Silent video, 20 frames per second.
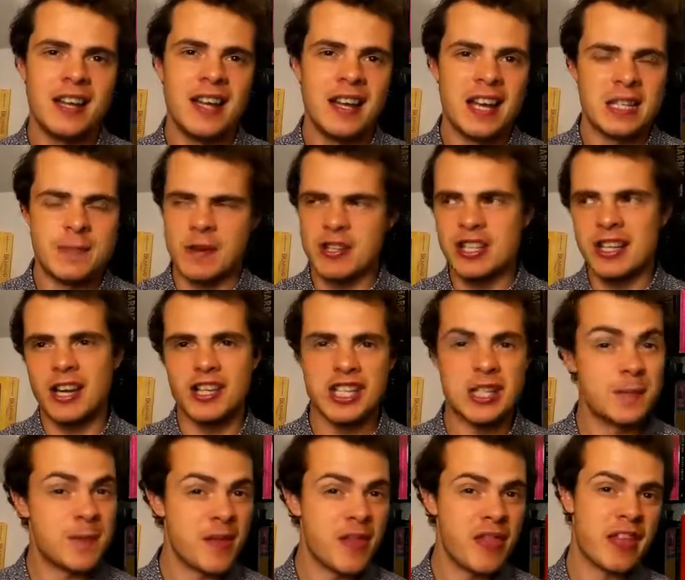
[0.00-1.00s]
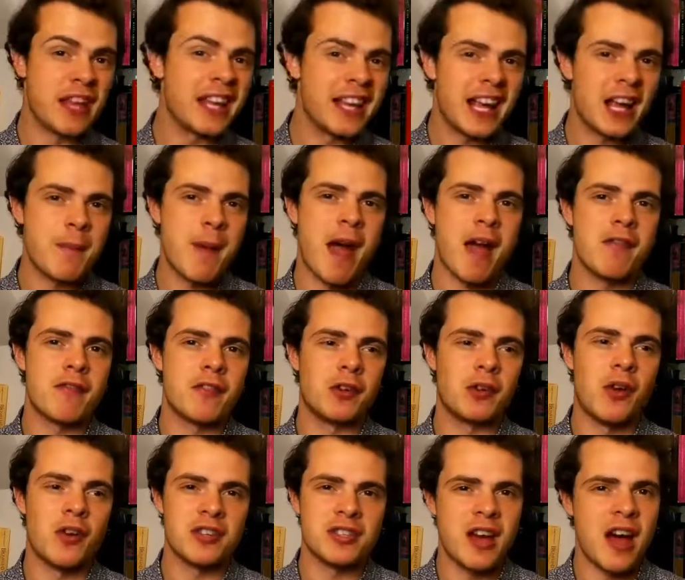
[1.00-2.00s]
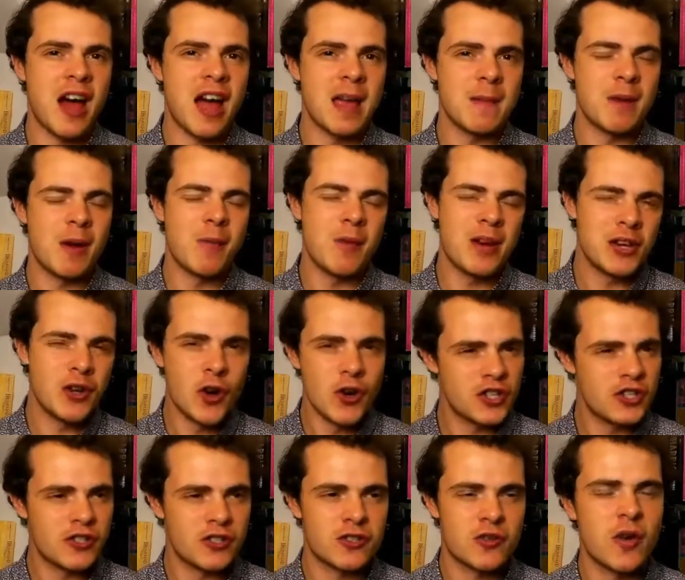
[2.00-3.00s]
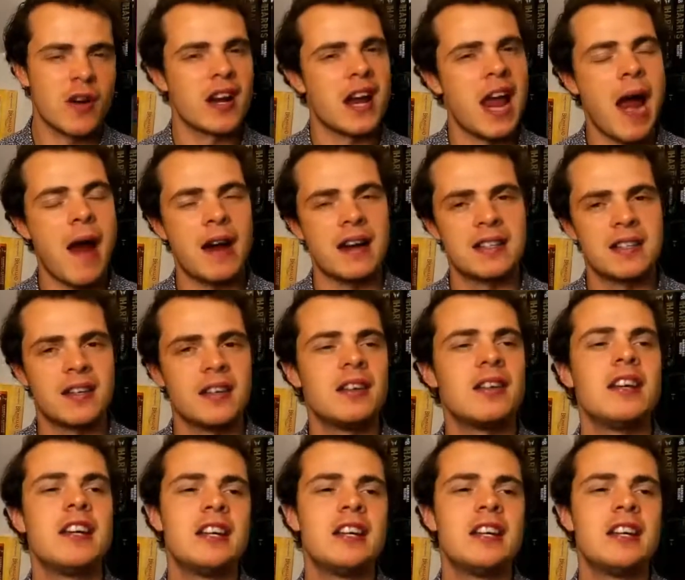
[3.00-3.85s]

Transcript: Especially because she's been thinking about it for a long time, and we know she's a strong character,